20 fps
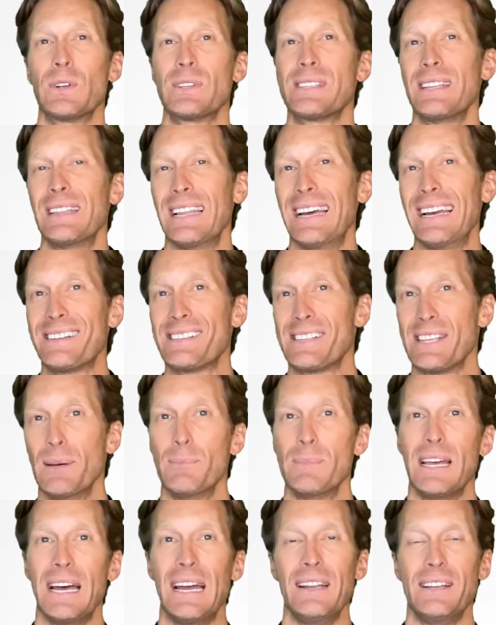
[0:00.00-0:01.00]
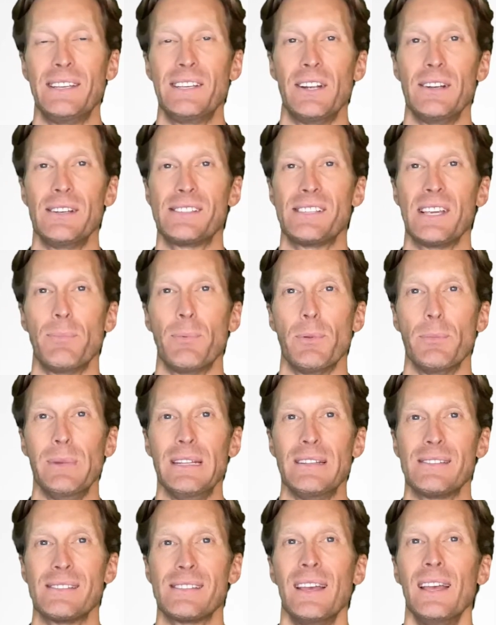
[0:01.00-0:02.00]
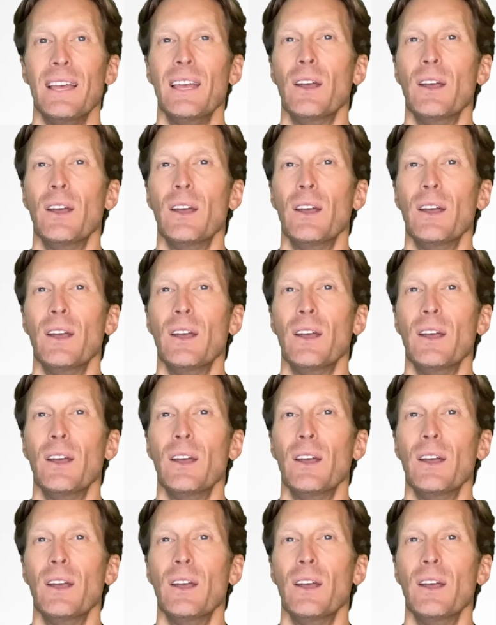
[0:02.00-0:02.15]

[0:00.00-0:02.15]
and like some dietary supplements,